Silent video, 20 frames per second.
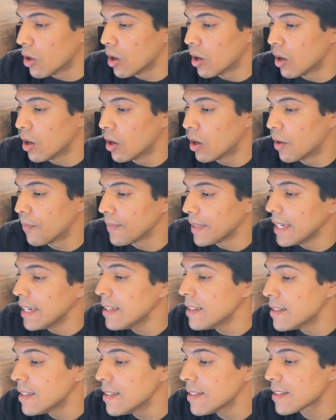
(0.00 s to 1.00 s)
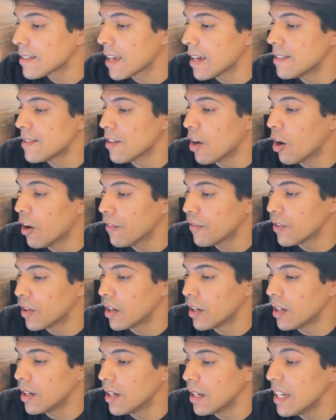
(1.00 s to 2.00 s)
In
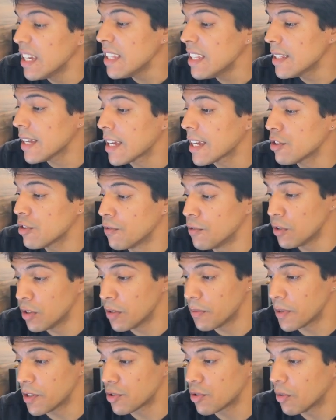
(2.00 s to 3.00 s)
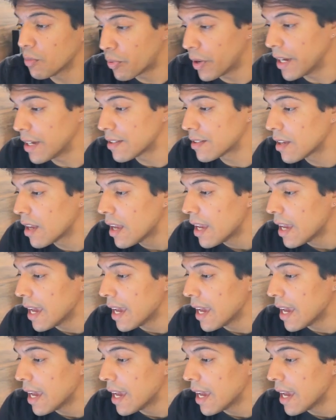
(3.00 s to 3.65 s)
the case of universal breaks,